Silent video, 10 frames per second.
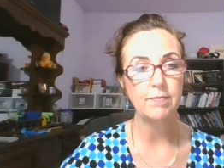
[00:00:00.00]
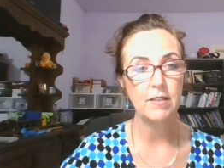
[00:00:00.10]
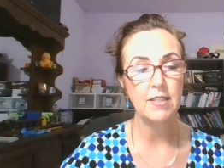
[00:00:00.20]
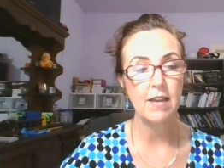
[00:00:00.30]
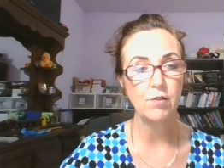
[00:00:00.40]

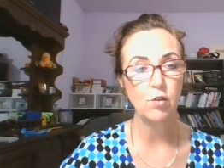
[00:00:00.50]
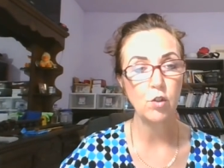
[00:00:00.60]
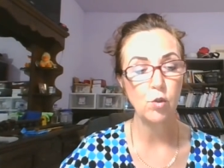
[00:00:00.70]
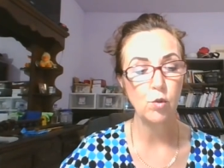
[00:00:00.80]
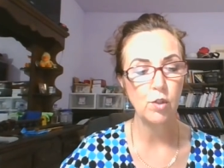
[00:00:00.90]
It's after the
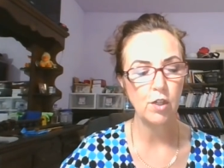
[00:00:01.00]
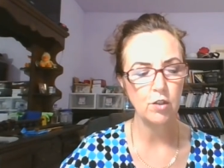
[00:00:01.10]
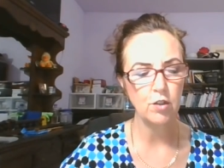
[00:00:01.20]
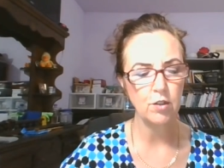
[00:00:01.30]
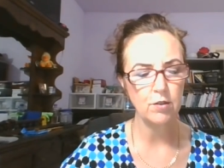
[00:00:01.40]
New
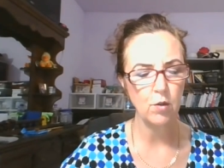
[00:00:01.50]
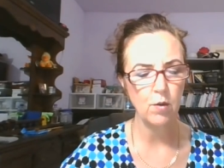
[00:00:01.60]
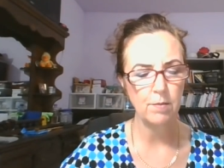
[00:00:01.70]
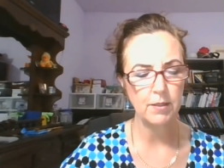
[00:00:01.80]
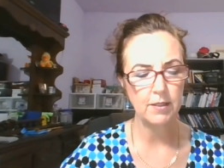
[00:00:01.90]
Year's, so
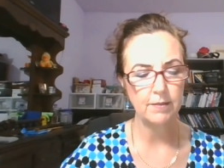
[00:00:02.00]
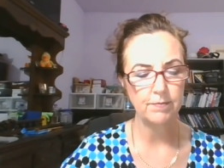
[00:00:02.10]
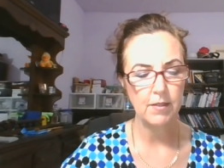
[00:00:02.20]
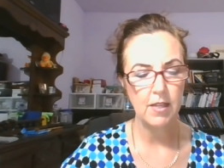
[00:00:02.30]
I'm gonna